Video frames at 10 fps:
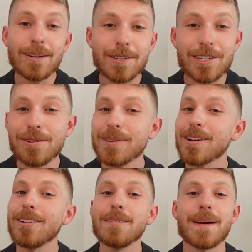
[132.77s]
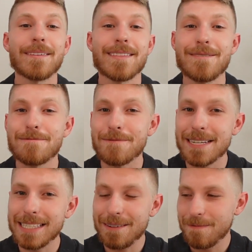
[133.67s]
number two is all about the
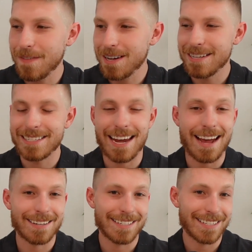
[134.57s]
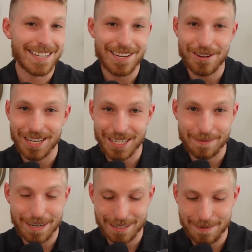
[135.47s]
really fun taxes that you can
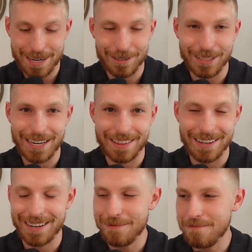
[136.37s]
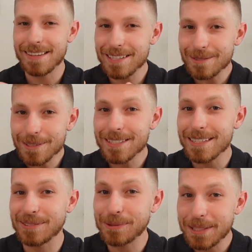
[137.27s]
expect to pay in Olathe, and this
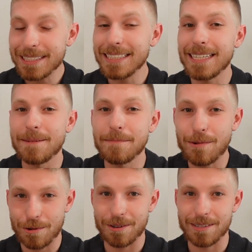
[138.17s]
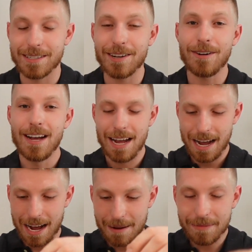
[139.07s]
one's really important. So
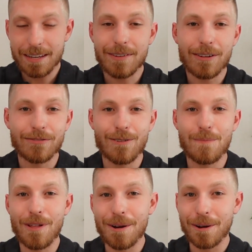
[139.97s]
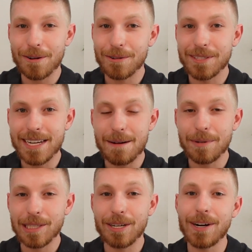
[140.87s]
I'm leaving a full blog article down
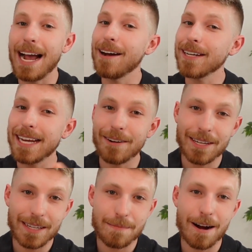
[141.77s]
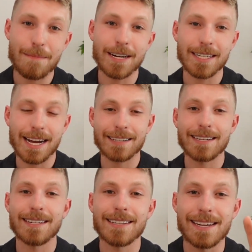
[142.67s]
below, how to calculate property
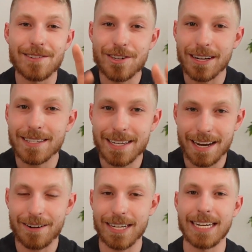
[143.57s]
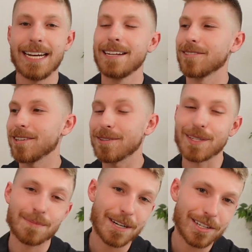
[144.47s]
taxes in Johnson County. There's also a
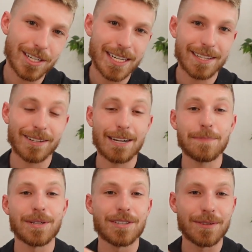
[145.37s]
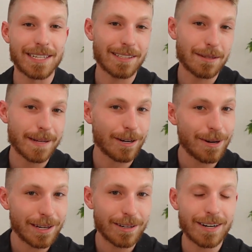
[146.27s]
spreadsheet that'll help you do it a little bit
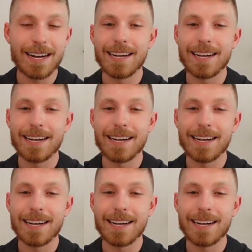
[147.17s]
quicker,